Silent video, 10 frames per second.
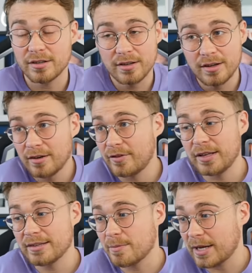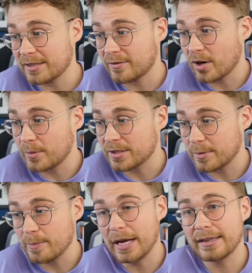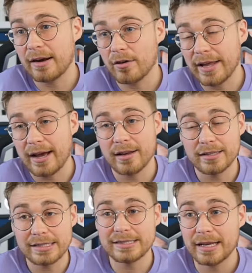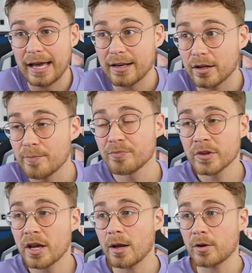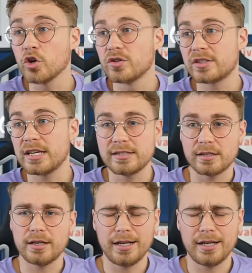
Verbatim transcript: I think there's a massive comment to be made there on that, and I think he's had a good season.